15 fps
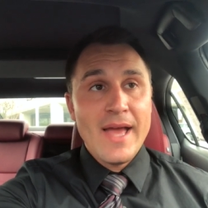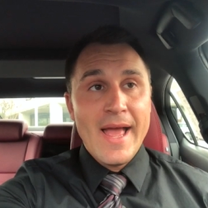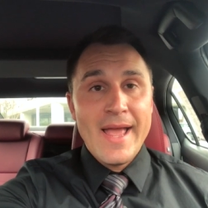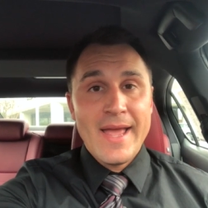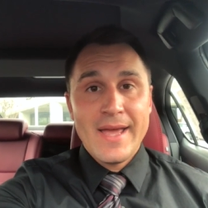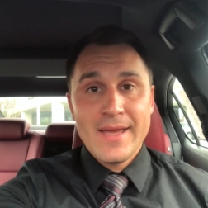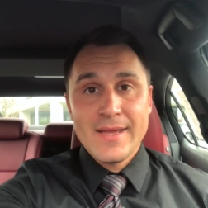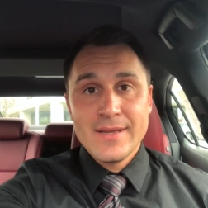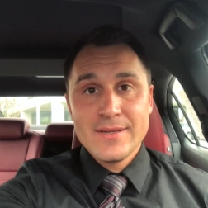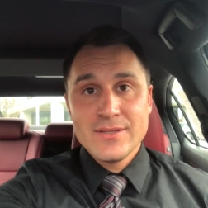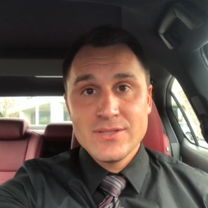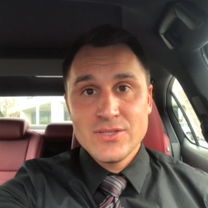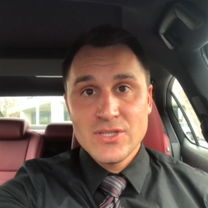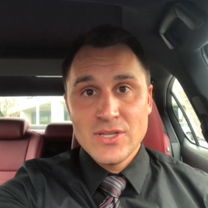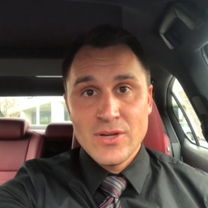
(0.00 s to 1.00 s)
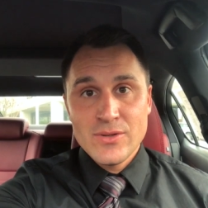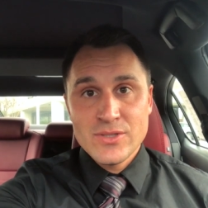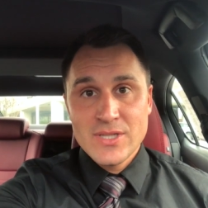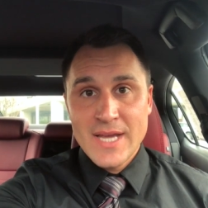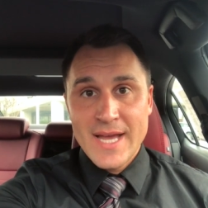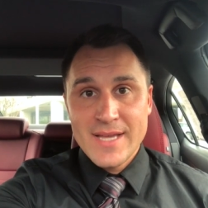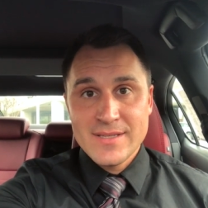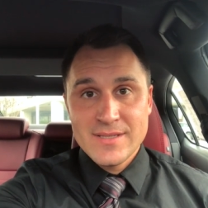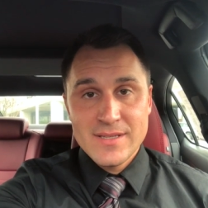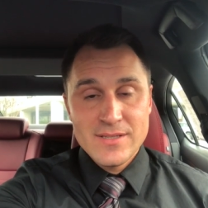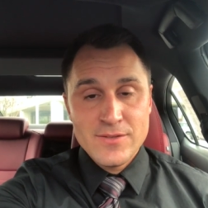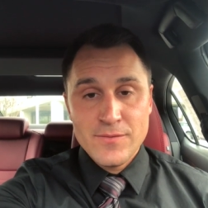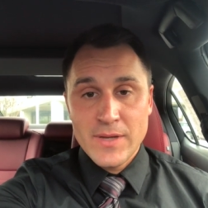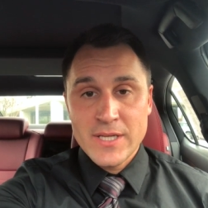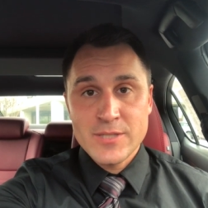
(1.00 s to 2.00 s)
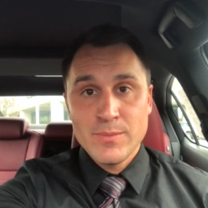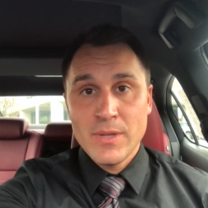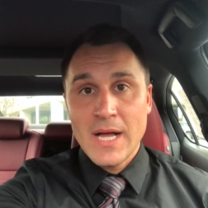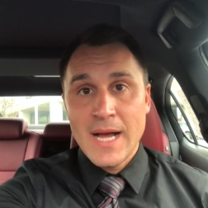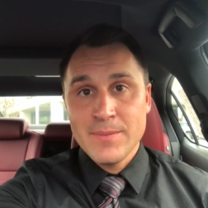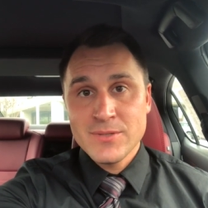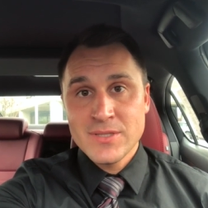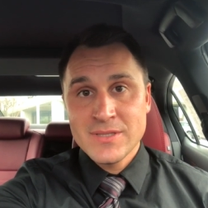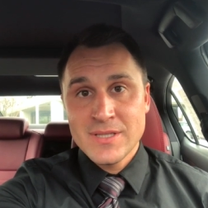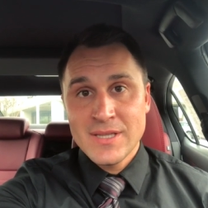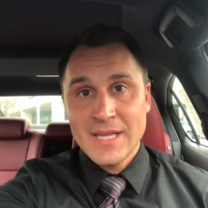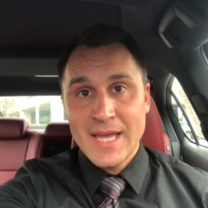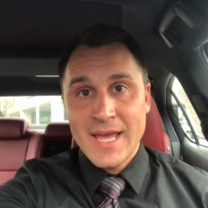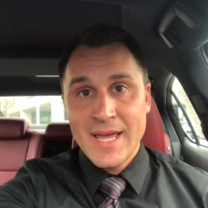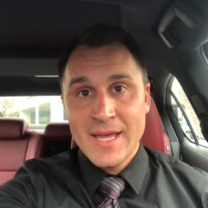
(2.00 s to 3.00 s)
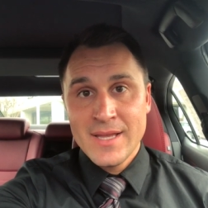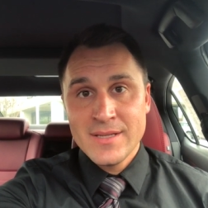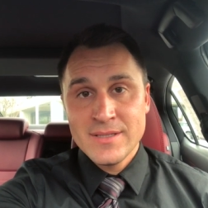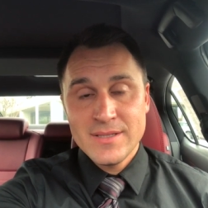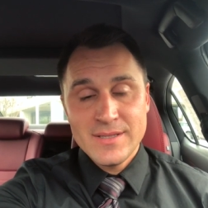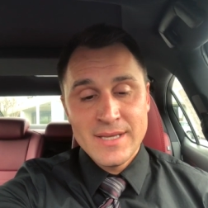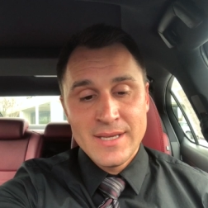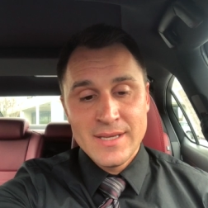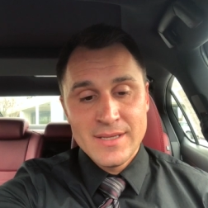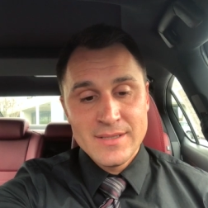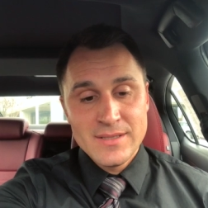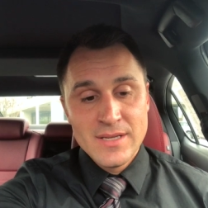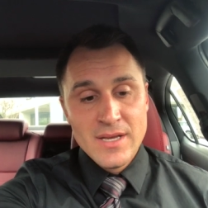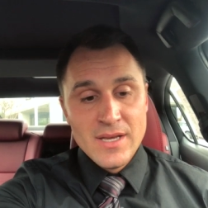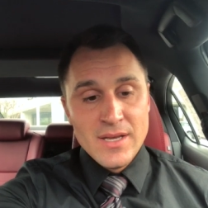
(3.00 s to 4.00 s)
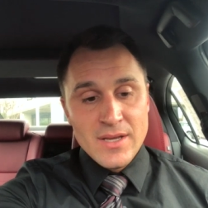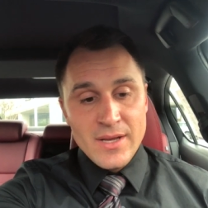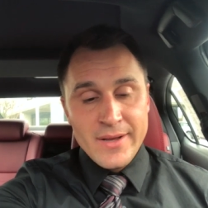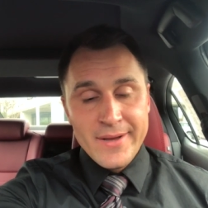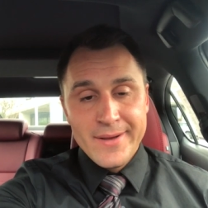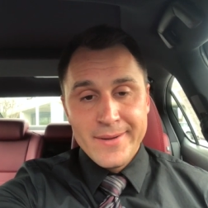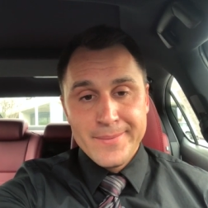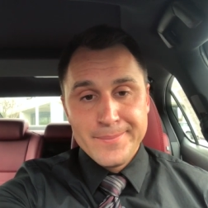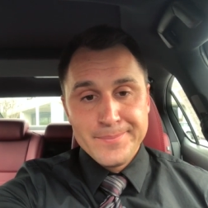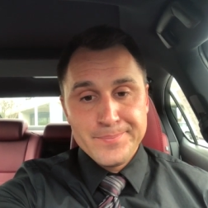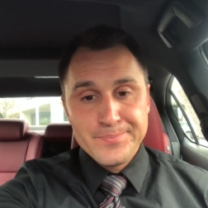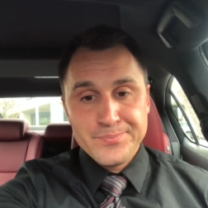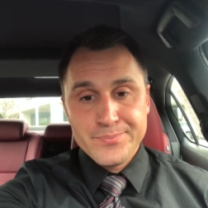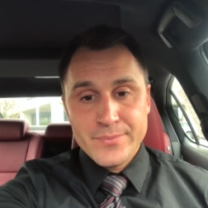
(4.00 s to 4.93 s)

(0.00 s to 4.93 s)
and she, you know, she has these flexible options in the end. And um,